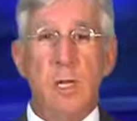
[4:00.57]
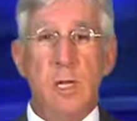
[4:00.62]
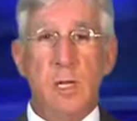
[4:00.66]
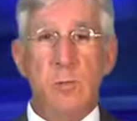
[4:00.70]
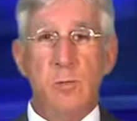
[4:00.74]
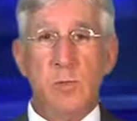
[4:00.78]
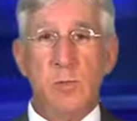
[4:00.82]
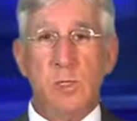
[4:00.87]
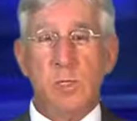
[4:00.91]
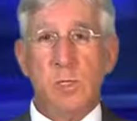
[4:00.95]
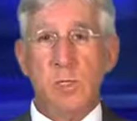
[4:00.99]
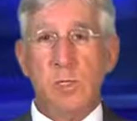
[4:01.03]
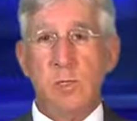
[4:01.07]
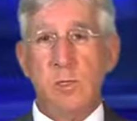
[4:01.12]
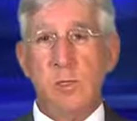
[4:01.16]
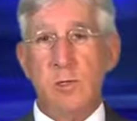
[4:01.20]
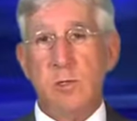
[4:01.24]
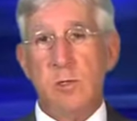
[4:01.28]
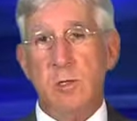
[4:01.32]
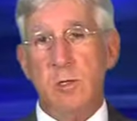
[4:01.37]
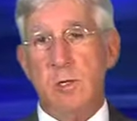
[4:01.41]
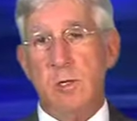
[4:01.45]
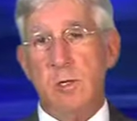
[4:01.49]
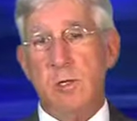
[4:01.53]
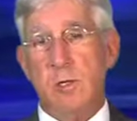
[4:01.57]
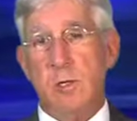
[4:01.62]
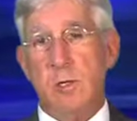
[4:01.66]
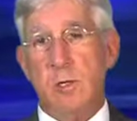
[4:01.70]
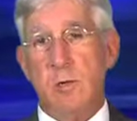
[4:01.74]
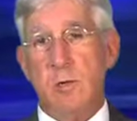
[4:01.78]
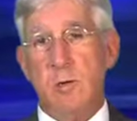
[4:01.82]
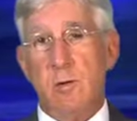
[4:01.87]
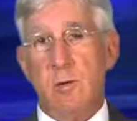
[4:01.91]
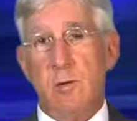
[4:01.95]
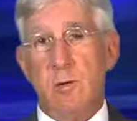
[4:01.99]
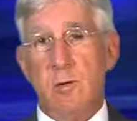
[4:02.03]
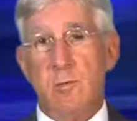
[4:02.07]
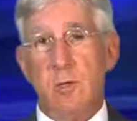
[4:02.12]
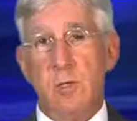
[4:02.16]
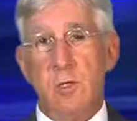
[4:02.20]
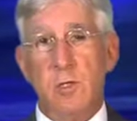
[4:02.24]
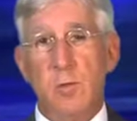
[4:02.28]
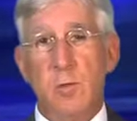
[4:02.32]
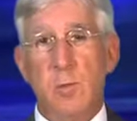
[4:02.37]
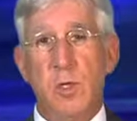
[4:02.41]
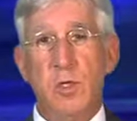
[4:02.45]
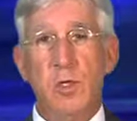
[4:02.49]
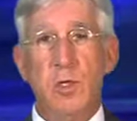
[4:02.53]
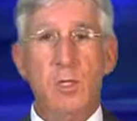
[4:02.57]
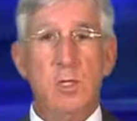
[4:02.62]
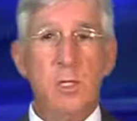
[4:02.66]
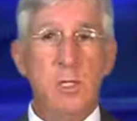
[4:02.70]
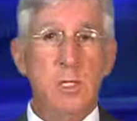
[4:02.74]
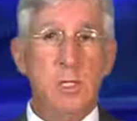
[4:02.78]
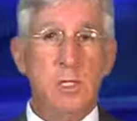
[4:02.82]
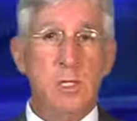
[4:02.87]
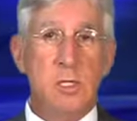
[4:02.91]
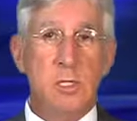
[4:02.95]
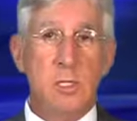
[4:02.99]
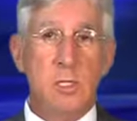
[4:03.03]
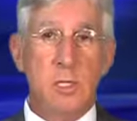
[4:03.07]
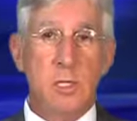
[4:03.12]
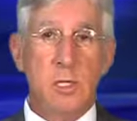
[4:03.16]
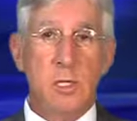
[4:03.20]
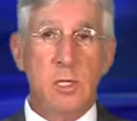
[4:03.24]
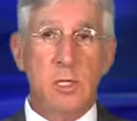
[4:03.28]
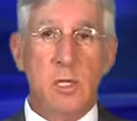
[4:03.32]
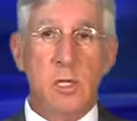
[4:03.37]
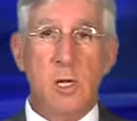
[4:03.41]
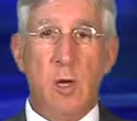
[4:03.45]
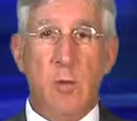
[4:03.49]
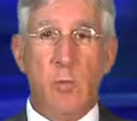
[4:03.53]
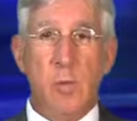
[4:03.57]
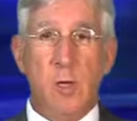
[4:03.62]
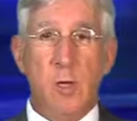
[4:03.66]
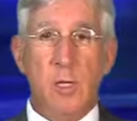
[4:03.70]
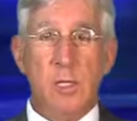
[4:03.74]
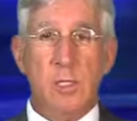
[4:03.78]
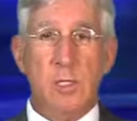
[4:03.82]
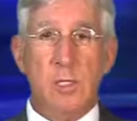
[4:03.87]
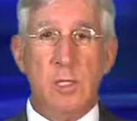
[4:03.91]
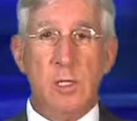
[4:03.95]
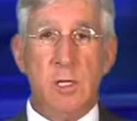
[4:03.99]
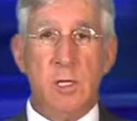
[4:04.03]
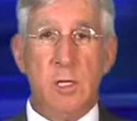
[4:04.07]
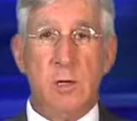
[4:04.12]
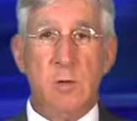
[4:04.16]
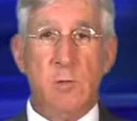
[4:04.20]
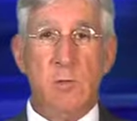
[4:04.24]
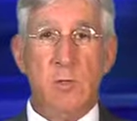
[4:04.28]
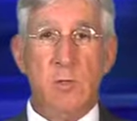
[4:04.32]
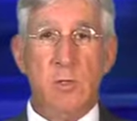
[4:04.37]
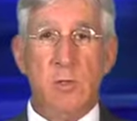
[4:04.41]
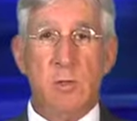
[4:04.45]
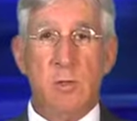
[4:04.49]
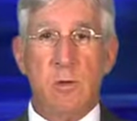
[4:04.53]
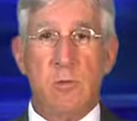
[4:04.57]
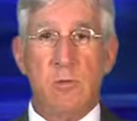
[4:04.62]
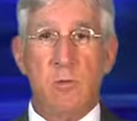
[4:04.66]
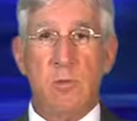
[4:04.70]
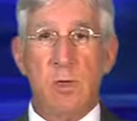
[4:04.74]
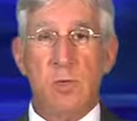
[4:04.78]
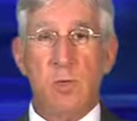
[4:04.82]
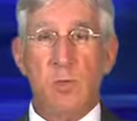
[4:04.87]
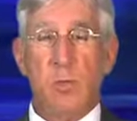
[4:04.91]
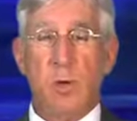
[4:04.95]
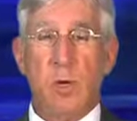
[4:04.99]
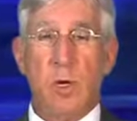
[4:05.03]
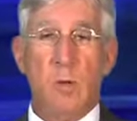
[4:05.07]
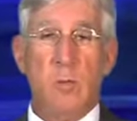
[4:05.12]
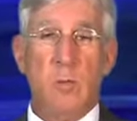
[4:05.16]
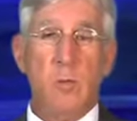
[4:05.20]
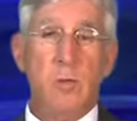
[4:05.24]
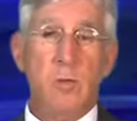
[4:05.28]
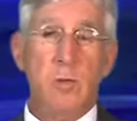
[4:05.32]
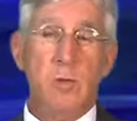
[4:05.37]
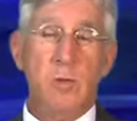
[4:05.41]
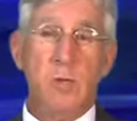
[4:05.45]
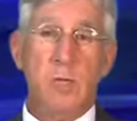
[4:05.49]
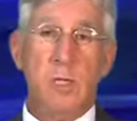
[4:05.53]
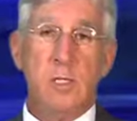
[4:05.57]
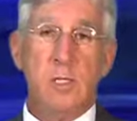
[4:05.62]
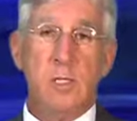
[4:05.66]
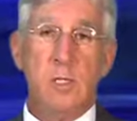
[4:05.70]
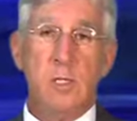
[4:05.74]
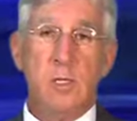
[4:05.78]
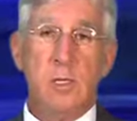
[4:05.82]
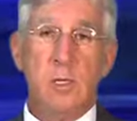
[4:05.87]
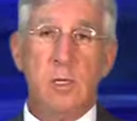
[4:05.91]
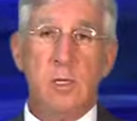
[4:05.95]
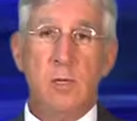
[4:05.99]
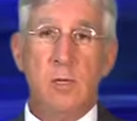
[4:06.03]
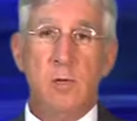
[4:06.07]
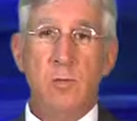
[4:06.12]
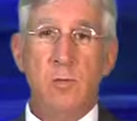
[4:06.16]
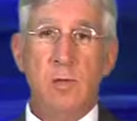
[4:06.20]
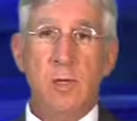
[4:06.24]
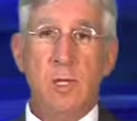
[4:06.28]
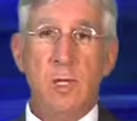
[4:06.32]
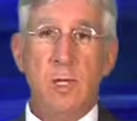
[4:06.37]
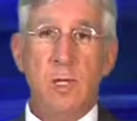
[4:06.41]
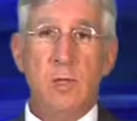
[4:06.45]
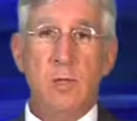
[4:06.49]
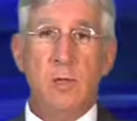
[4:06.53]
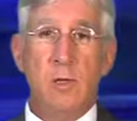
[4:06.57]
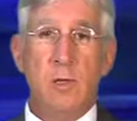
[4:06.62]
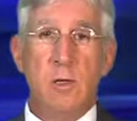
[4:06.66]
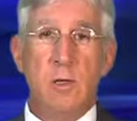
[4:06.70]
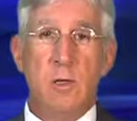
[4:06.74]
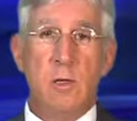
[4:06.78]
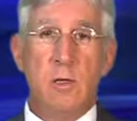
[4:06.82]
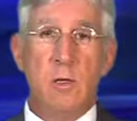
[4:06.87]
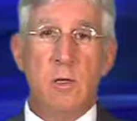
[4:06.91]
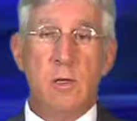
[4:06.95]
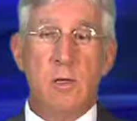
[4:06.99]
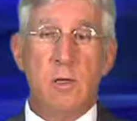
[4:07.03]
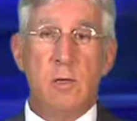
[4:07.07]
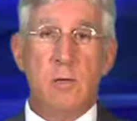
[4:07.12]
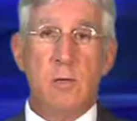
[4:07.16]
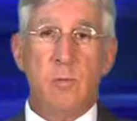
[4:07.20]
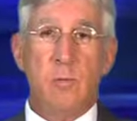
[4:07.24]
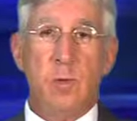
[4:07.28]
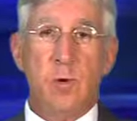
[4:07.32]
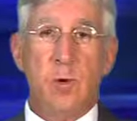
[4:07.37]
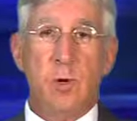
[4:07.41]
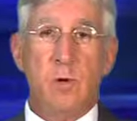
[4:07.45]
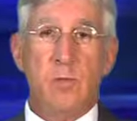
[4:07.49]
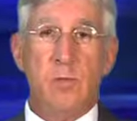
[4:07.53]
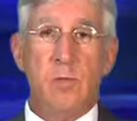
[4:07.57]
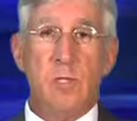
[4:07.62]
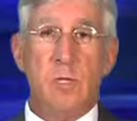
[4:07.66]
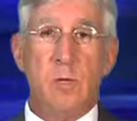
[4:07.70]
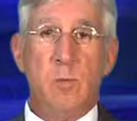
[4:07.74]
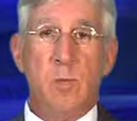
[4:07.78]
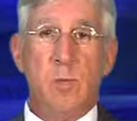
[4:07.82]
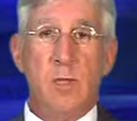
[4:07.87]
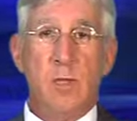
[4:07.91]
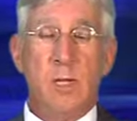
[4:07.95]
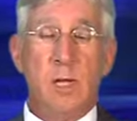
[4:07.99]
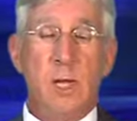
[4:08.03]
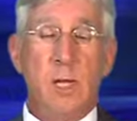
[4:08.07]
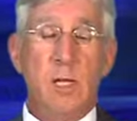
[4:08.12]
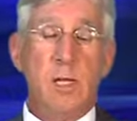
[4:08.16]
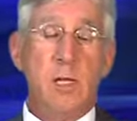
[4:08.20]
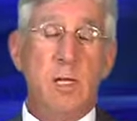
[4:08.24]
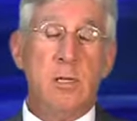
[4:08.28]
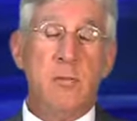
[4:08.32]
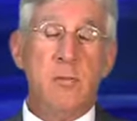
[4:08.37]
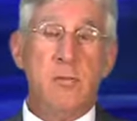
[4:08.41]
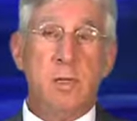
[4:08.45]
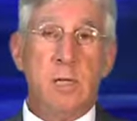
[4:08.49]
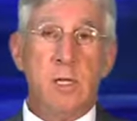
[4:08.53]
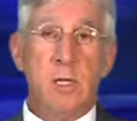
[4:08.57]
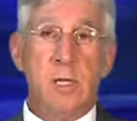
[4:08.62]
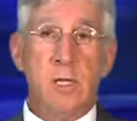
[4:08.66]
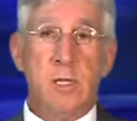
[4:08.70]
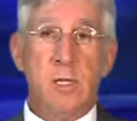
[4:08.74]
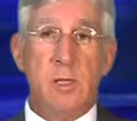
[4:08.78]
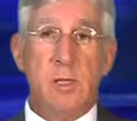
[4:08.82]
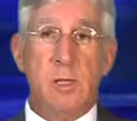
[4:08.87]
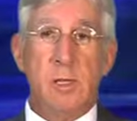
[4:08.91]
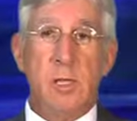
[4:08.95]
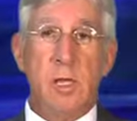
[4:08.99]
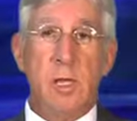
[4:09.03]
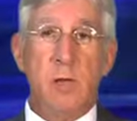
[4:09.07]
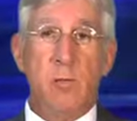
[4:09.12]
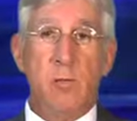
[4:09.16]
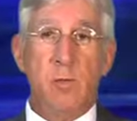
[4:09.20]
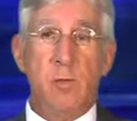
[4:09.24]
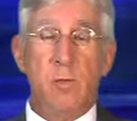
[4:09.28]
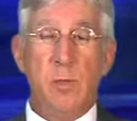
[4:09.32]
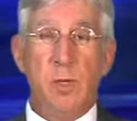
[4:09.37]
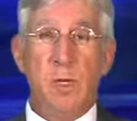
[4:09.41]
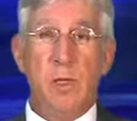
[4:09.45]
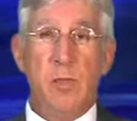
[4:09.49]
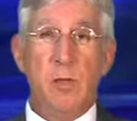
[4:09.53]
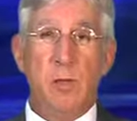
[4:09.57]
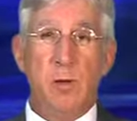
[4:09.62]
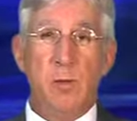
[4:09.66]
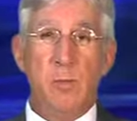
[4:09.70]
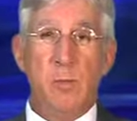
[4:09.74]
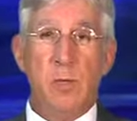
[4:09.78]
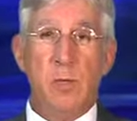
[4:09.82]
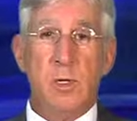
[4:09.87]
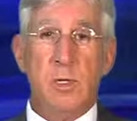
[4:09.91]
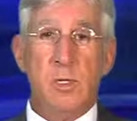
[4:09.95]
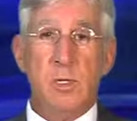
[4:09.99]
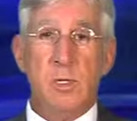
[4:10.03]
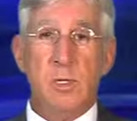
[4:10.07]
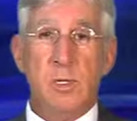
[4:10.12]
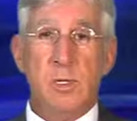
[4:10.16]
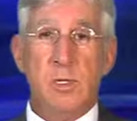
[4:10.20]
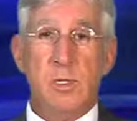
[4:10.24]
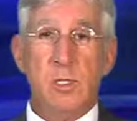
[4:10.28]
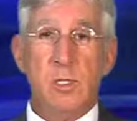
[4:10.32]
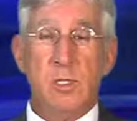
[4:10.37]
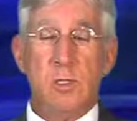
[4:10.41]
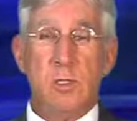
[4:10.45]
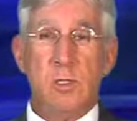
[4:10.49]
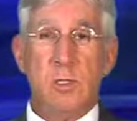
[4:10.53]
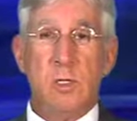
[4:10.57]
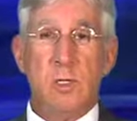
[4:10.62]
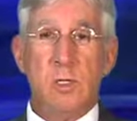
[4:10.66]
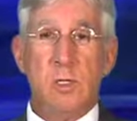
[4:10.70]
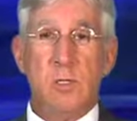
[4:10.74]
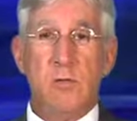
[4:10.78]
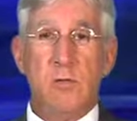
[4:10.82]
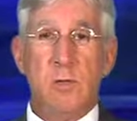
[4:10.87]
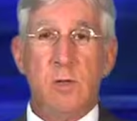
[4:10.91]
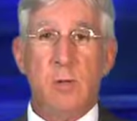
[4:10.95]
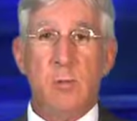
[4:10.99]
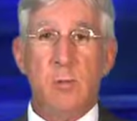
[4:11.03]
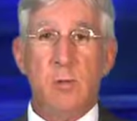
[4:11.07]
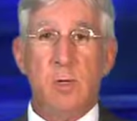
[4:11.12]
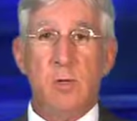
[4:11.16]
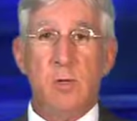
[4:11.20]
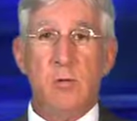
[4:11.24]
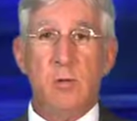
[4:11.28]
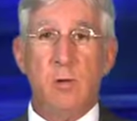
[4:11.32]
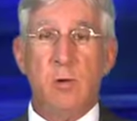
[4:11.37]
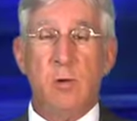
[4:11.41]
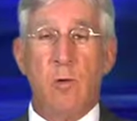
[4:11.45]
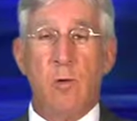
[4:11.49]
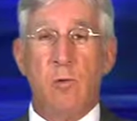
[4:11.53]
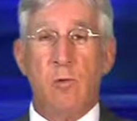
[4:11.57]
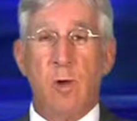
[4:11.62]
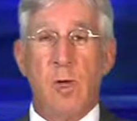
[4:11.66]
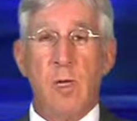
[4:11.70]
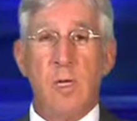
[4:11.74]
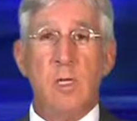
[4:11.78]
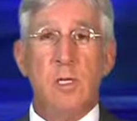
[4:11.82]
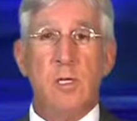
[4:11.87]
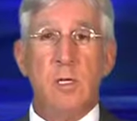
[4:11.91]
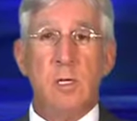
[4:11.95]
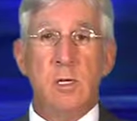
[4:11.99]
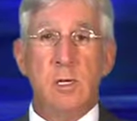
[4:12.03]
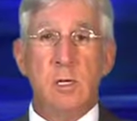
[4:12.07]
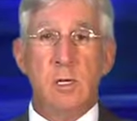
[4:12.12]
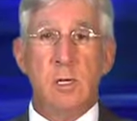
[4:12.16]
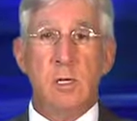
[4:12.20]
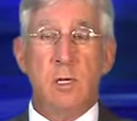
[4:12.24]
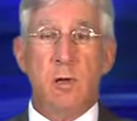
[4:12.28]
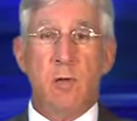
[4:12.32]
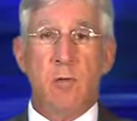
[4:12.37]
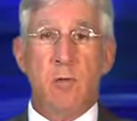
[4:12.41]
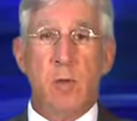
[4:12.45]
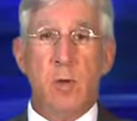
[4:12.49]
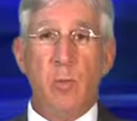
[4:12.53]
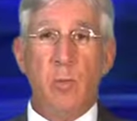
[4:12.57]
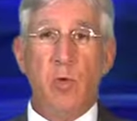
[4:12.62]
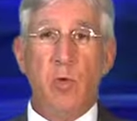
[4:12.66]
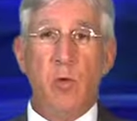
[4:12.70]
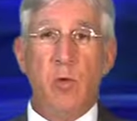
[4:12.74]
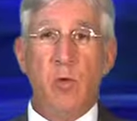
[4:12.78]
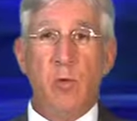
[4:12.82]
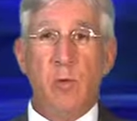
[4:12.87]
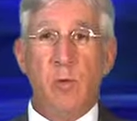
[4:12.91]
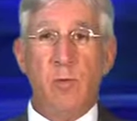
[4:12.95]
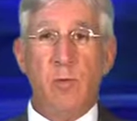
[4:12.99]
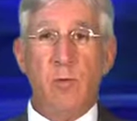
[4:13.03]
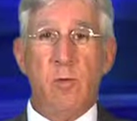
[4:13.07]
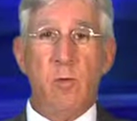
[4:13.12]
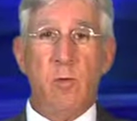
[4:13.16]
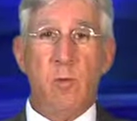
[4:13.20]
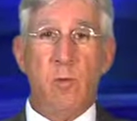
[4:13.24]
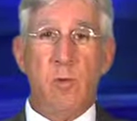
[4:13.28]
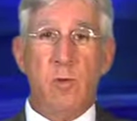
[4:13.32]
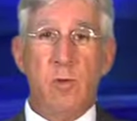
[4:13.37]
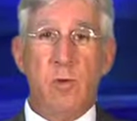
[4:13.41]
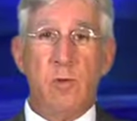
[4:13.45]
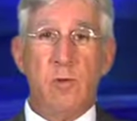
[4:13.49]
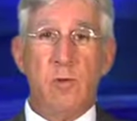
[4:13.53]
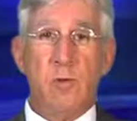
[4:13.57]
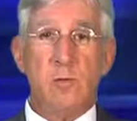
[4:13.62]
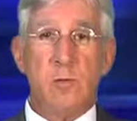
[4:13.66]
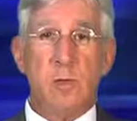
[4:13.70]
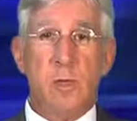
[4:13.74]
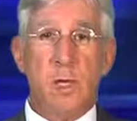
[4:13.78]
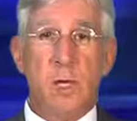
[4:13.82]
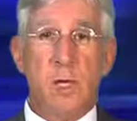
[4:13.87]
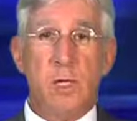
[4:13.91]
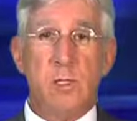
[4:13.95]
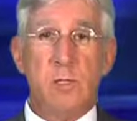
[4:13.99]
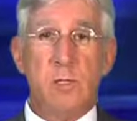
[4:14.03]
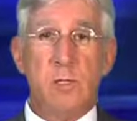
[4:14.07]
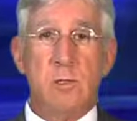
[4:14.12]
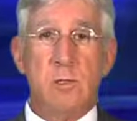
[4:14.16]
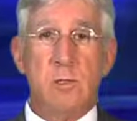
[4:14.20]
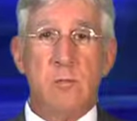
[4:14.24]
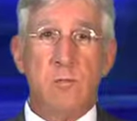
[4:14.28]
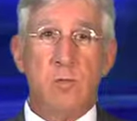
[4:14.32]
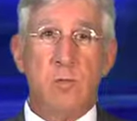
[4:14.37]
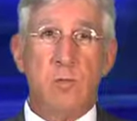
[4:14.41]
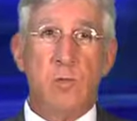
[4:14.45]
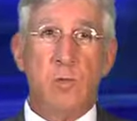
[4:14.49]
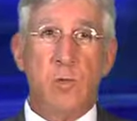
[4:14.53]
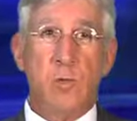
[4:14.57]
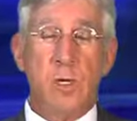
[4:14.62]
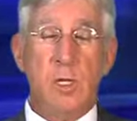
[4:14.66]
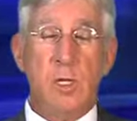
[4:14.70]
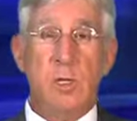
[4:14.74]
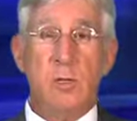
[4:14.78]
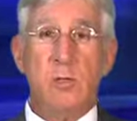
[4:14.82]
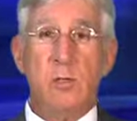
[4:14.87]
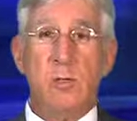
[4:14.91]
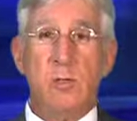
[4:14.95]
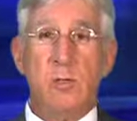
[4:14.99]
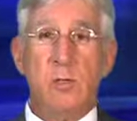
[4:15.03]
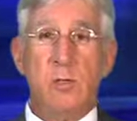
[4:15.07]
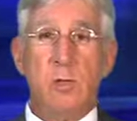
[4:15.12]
names and attorneys or special needs companies to help solve these problems. So that's a, a unique part of Summit that I didn't really think would be there, but uh, has, has developed into a great, great program for the brokers for the last 20 years or